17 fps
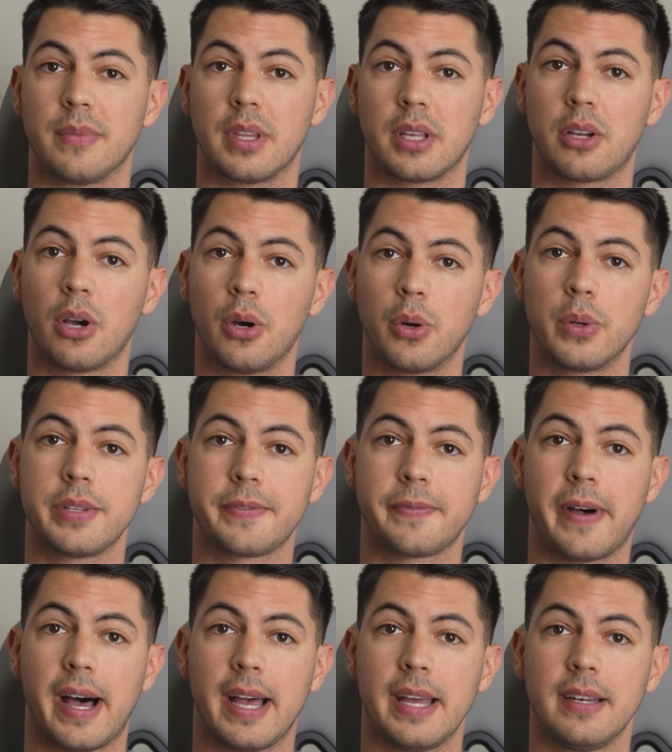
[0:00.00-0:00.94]
the code is
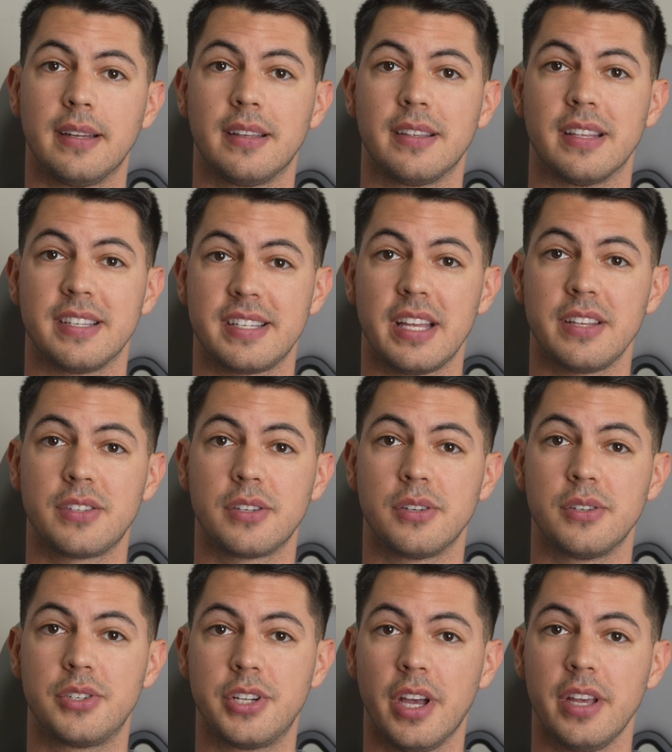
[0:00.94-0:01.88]
fine, the
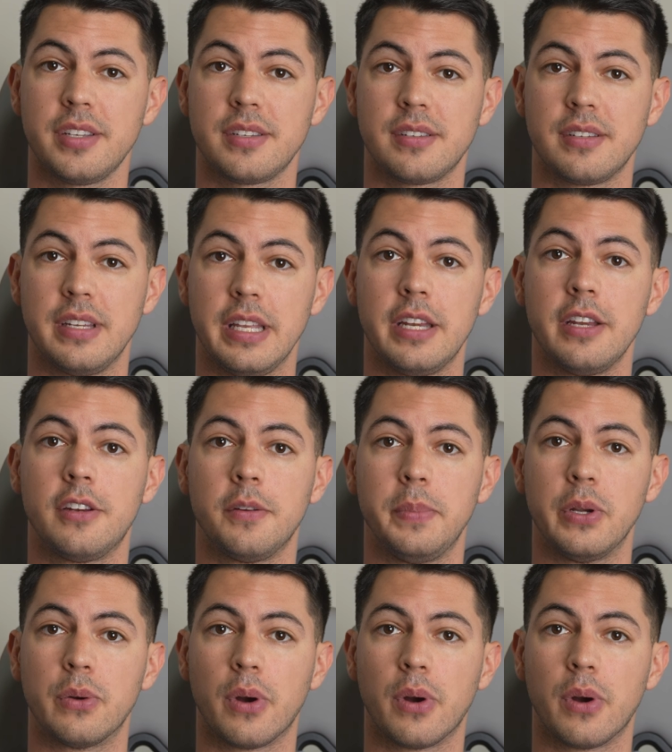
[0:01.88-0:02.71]
sensor just needed to be